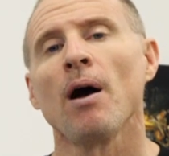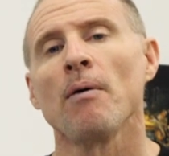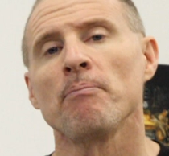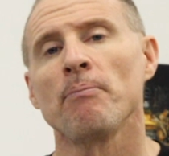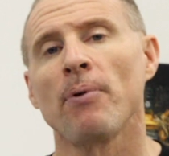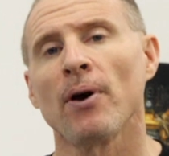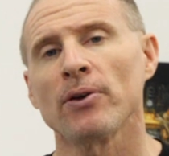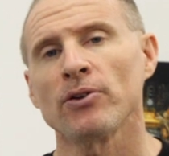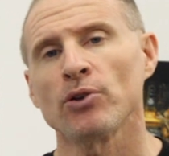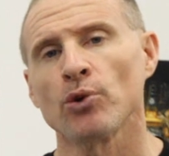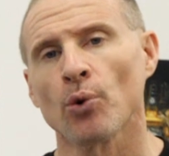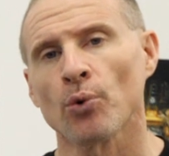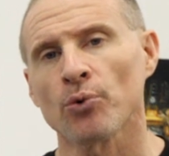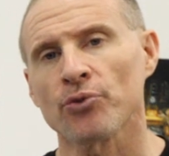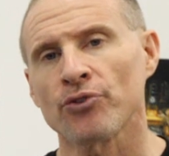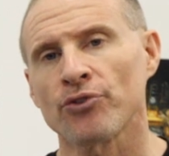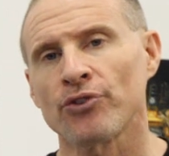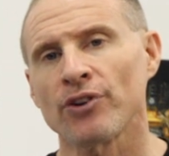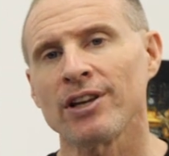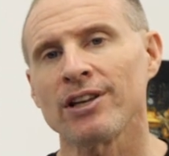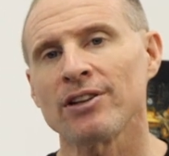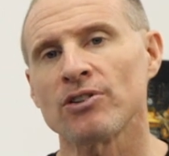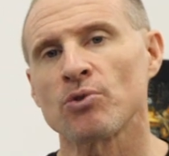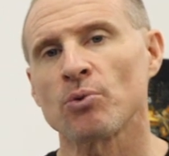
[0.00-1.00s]
but you'll
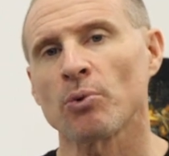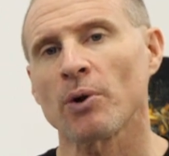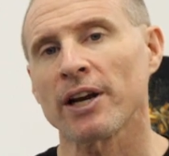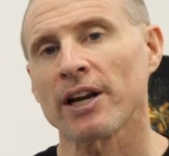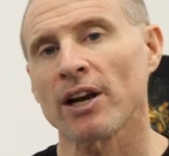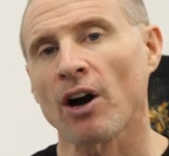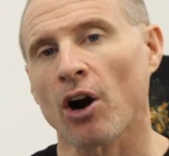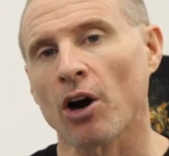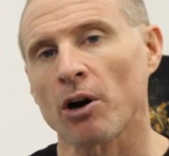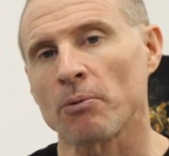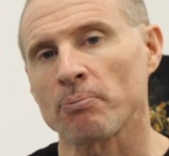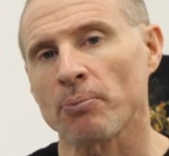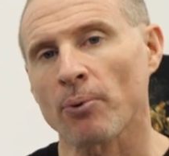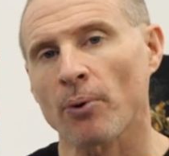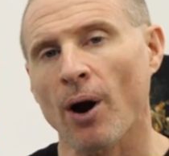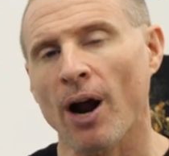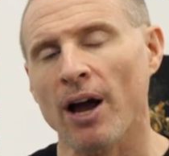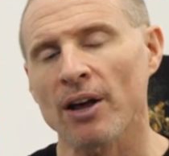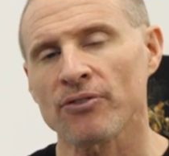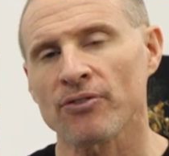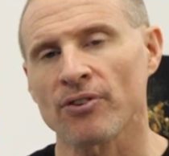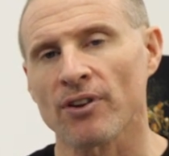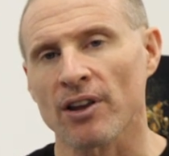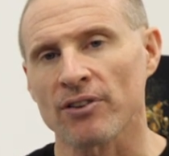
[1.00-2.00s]
see during our
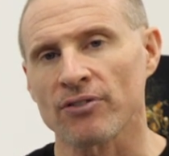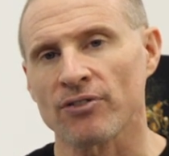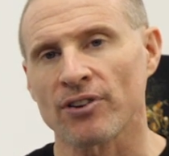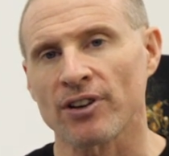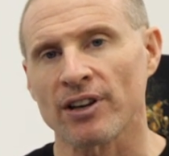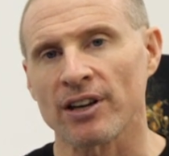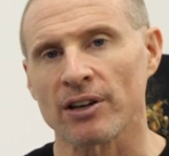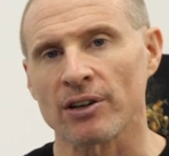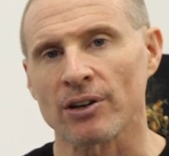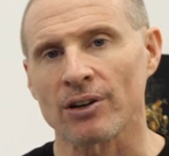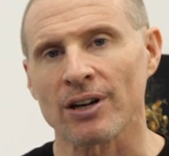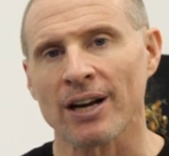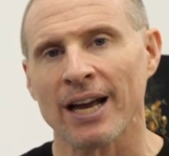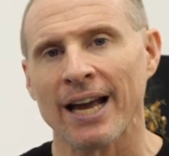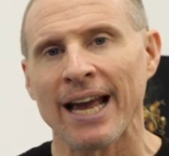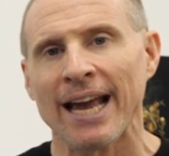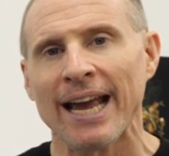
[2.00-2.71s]
process here,